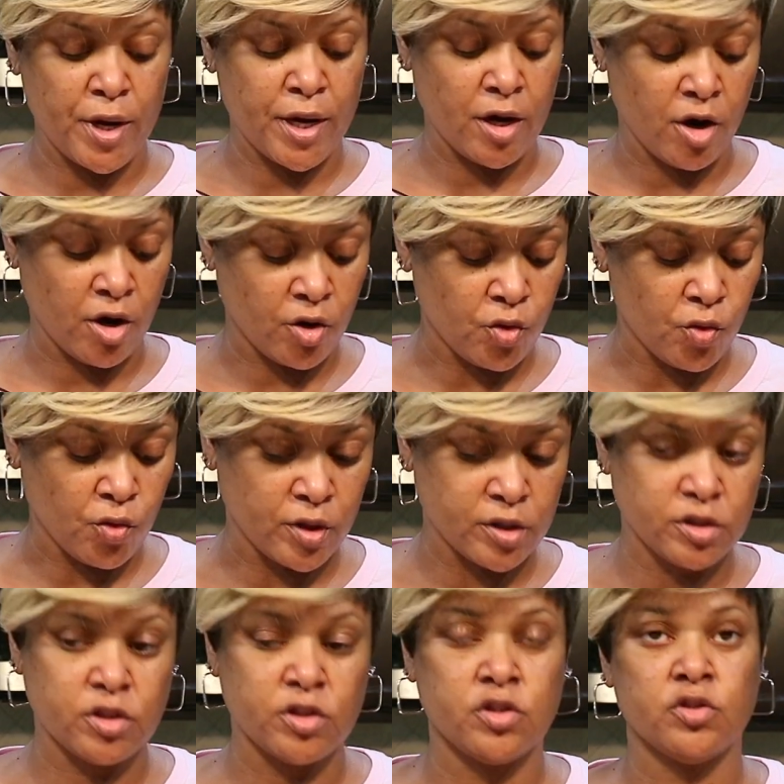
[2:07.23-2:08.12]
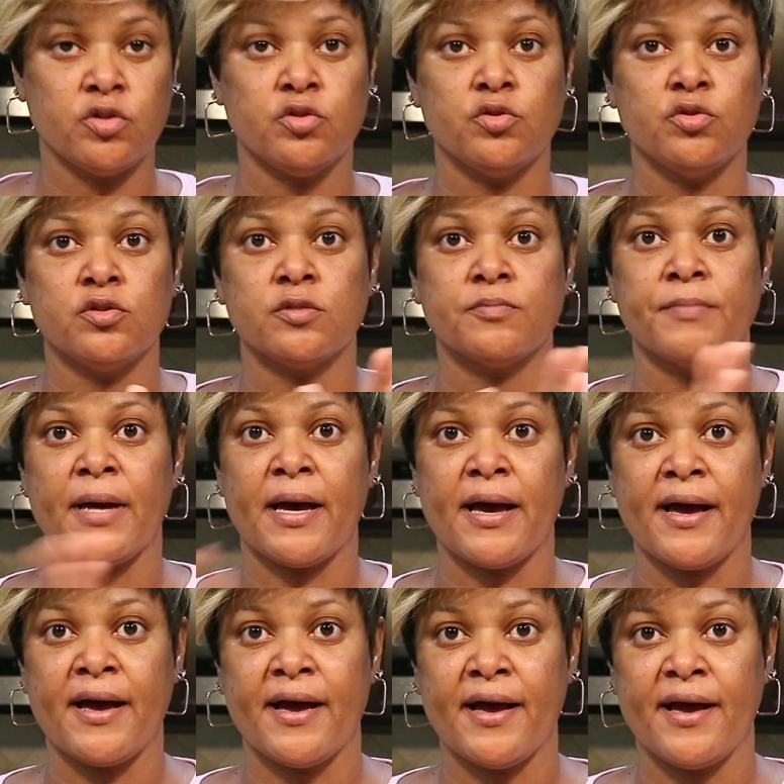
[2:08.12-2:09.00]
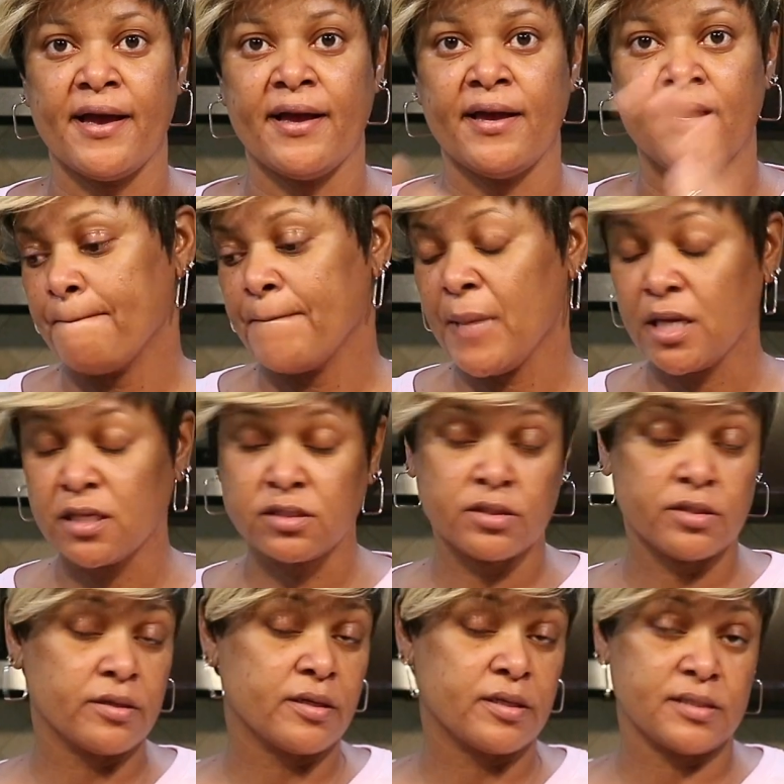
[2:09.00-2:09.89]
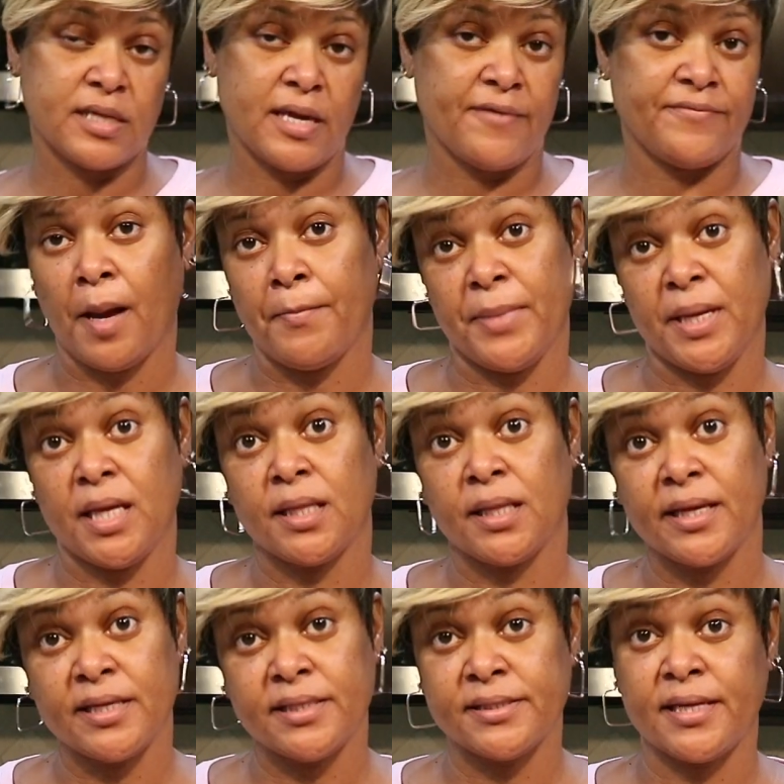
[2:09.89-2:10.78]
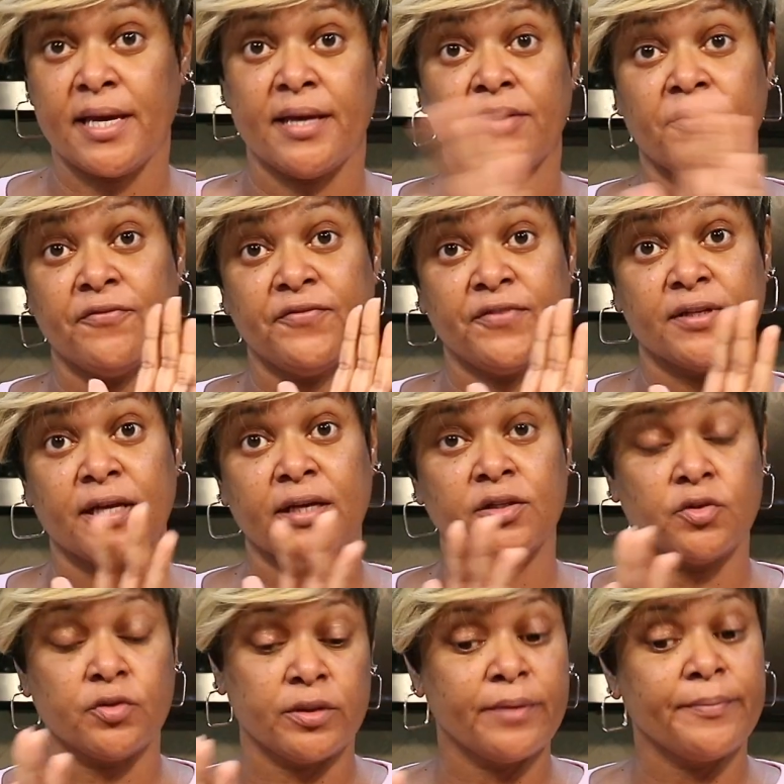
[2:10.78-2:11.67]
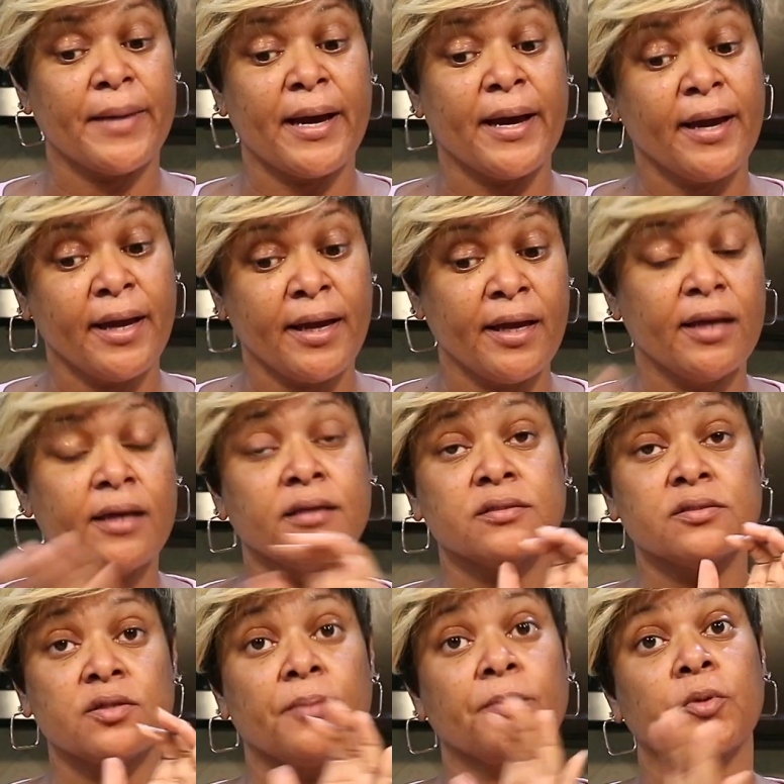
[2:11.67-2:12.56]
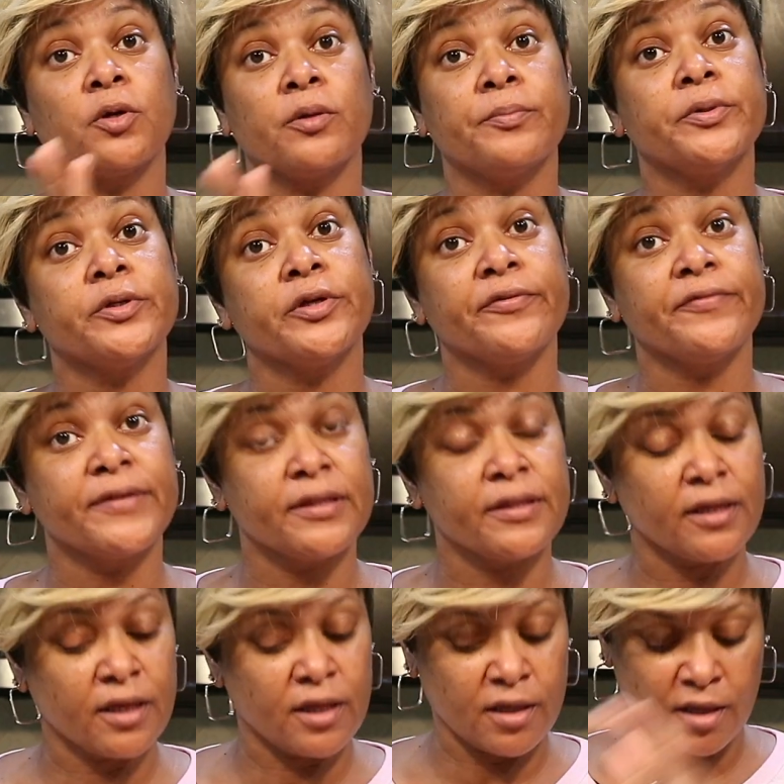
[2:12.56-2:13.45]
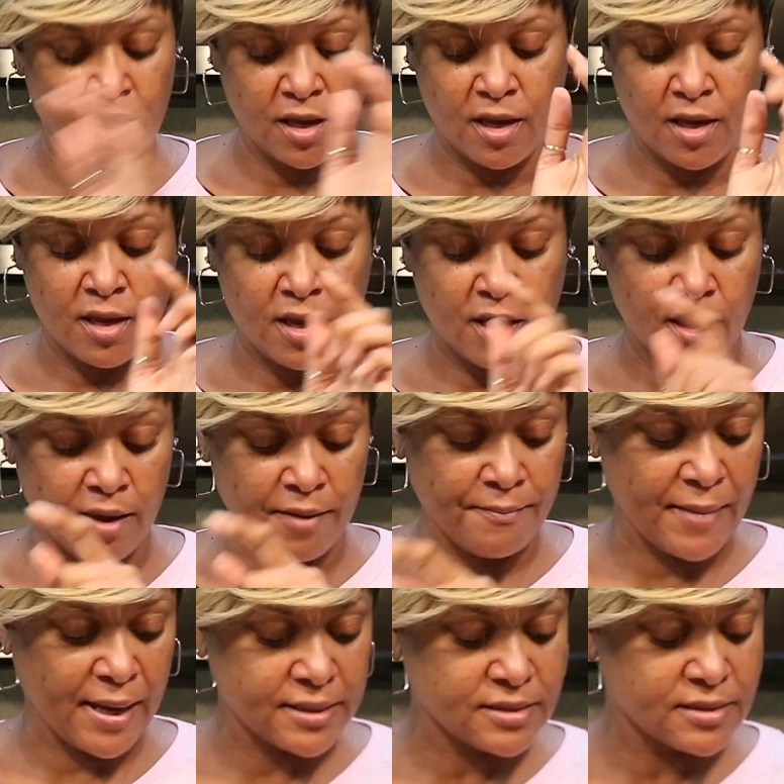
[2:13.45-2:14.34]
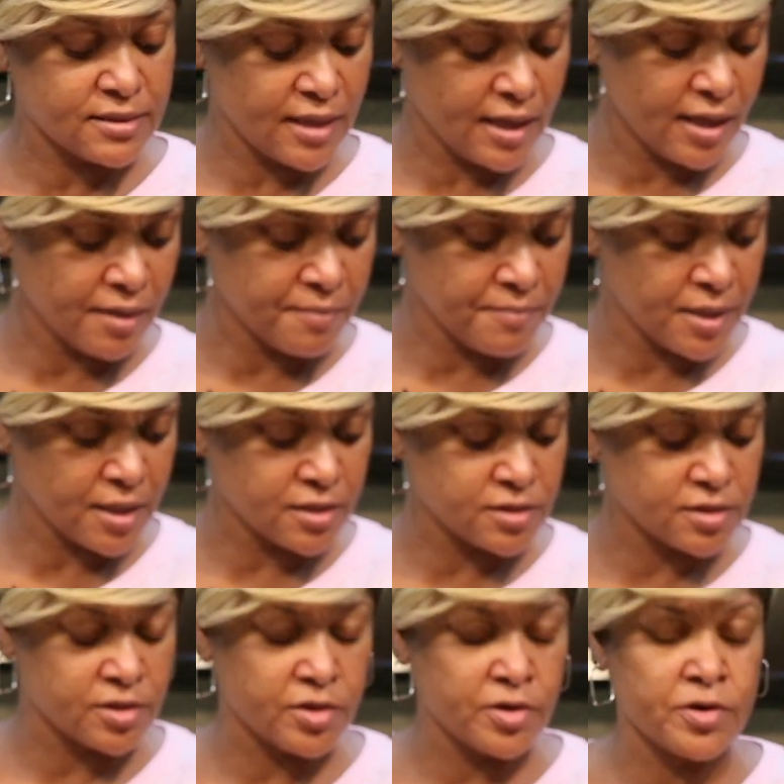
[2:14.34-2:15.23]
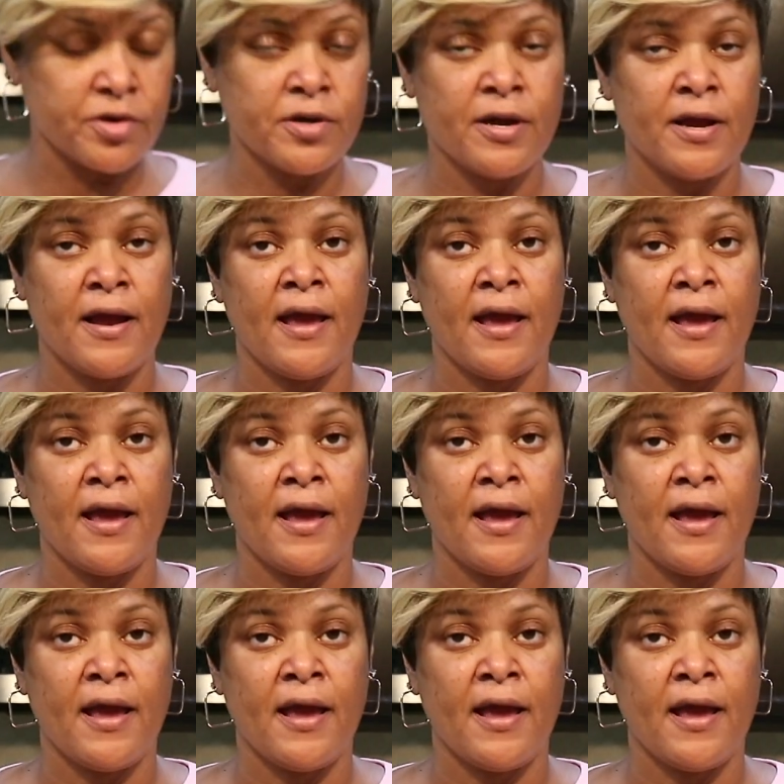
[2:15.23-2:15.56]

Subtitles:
We are going to use my mixer because I'm being lazy. I don't feel like doing it by hand, so I'm going to put everything in my stand mixer.